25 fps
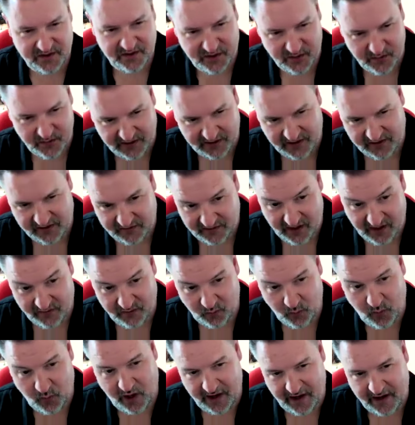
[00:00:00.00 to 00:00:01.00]
to doing it the
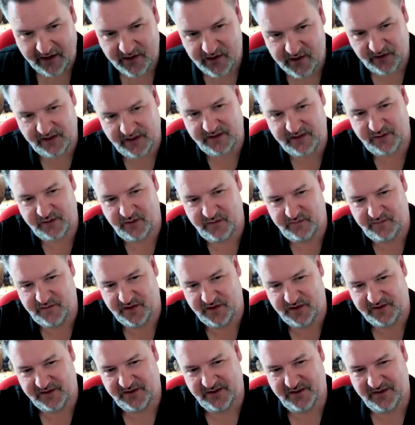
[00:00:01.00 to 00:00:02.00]
other way, actually, to have
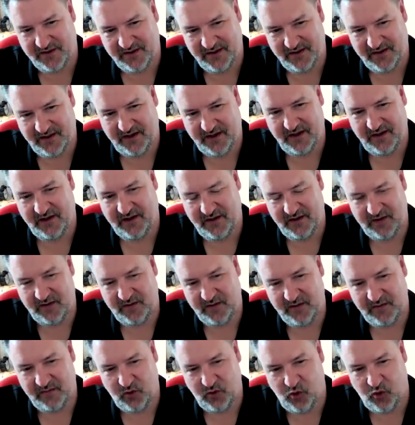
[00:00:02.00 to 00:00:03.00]
just
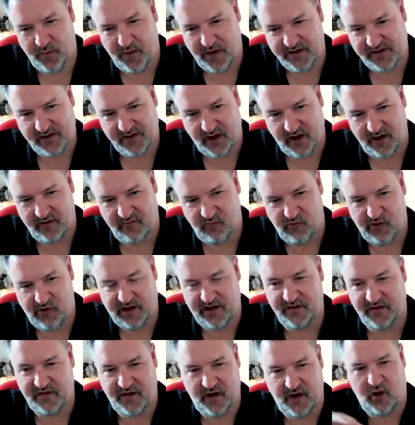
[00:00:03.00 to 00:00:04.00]
almost like
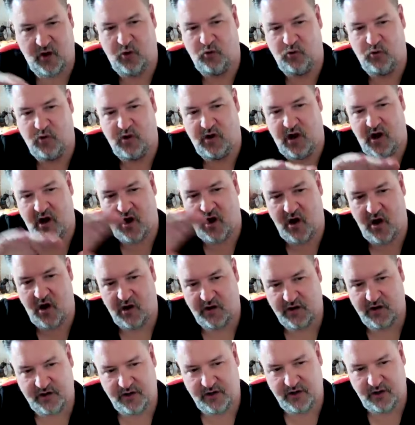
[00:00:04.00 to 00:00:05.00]
written the whole
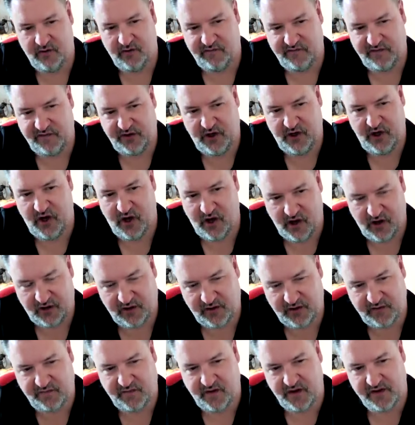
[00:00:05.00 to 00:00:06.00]
arc of
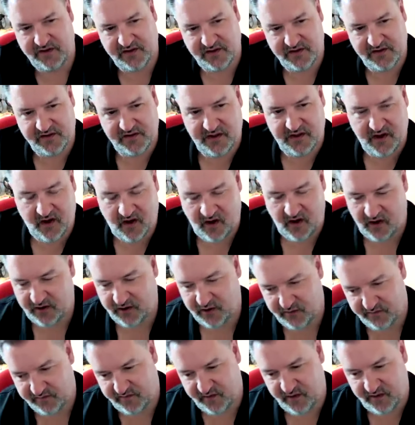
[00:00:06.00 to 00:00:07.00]
Kirk versus the arc
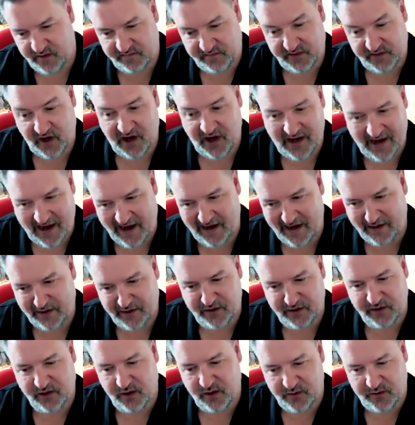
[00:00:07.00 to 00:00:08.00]
of, of Diane,
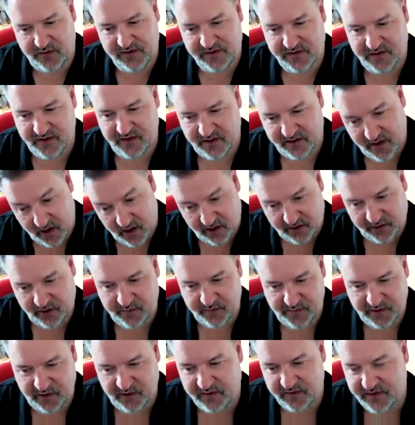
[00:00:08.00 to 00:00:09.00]
you know, who's the, and her
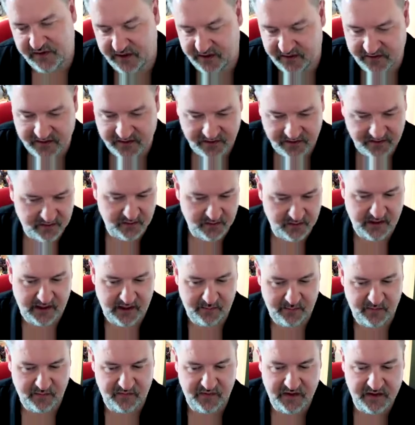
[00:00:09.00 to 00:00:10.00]
community, who's the sort of
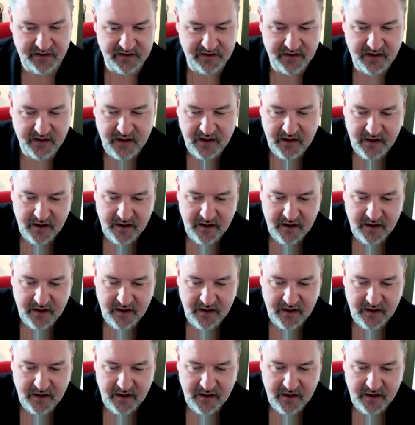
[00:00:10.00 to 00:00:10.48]
name of this